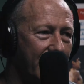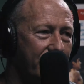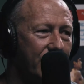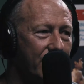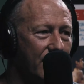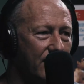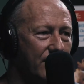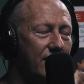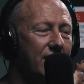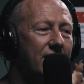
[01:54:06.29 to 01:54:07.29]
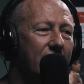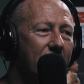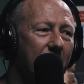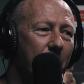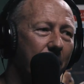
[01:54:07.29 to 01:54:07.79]
the next visit, and you see such
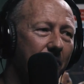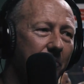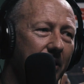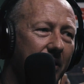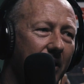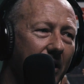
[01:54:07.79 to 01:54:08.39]
an improvement.